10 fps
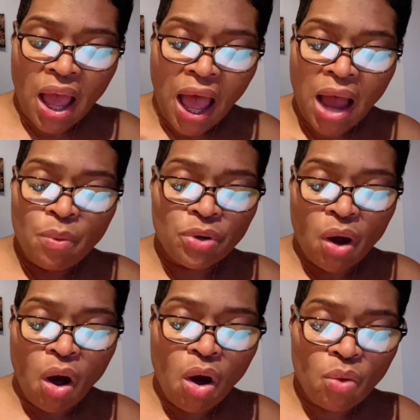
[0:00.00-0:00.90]
I would
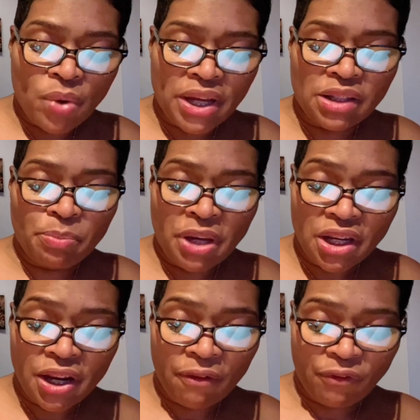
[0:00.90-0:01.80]
always be
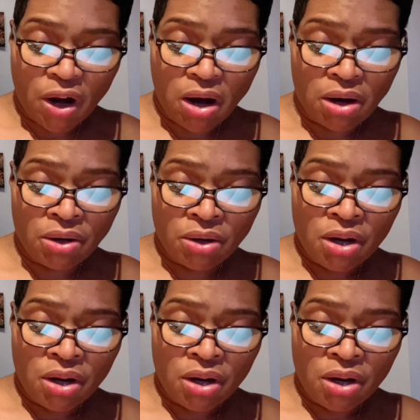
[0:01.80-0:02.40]
there for her.